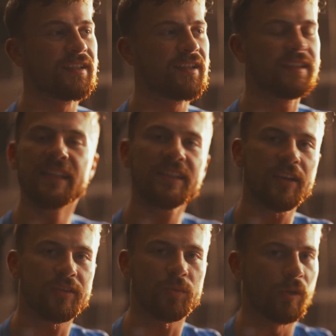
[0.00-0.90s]
The
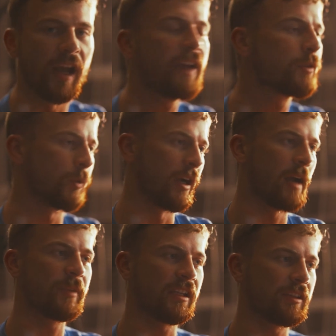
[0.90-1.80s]
details were everywhere. I
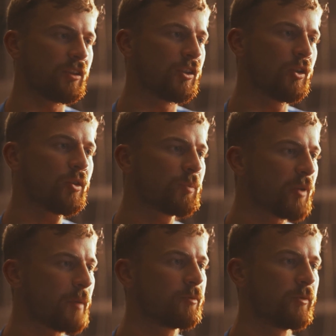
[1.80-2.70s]
mean, you could
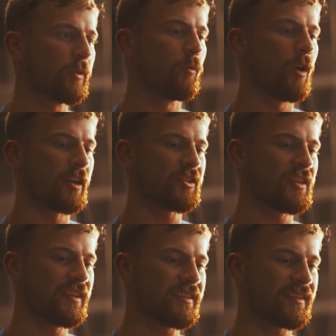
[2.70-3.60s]
probably watch
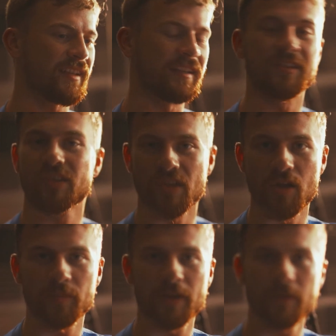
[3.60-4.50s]
this in
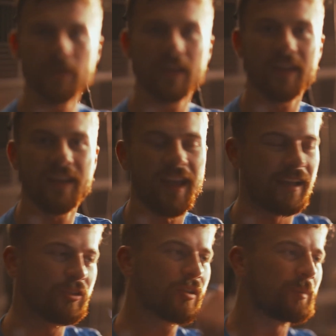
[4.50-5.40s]
slow-mo,
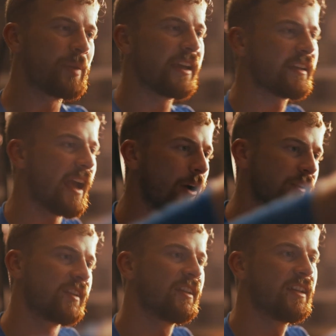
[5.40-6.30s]
and you could pick out
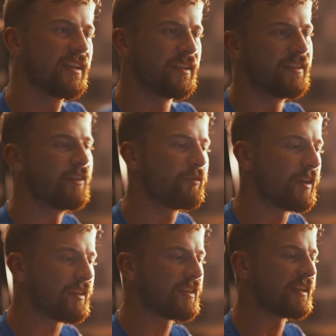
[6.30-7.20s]

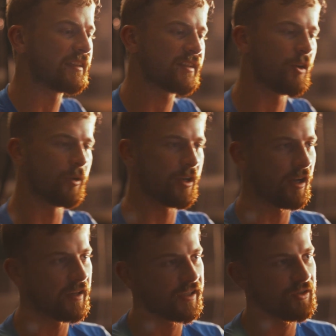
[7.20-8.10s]
different things going
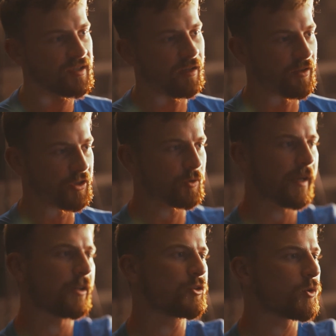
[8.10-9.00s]
on. Like you saw the
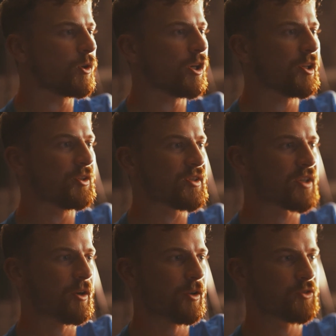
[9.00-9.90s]
trainer droid, you
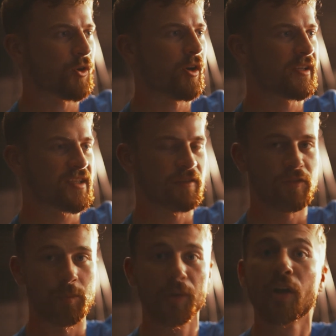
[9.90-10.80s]
saw drawings of
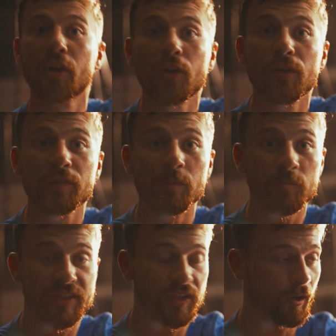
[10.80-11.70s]
the Purgle
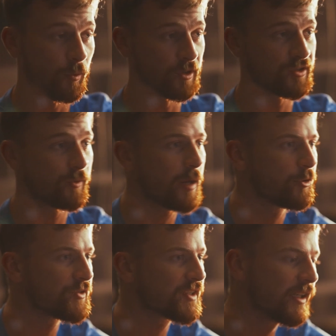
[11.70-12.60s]
from Star Wars
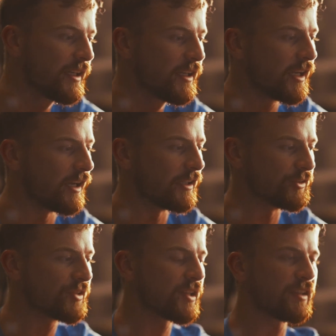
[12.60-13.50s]
Rebels, uh,
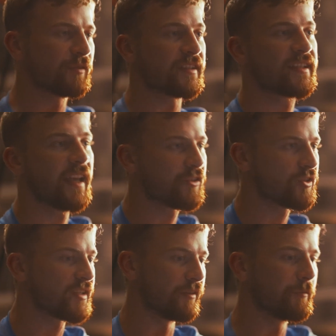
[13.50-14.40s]
you saw different
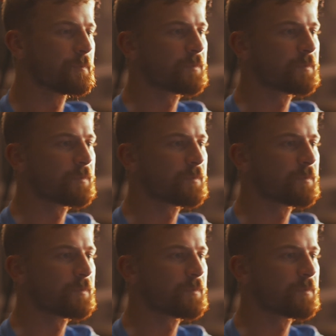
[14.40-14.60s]
sketches of,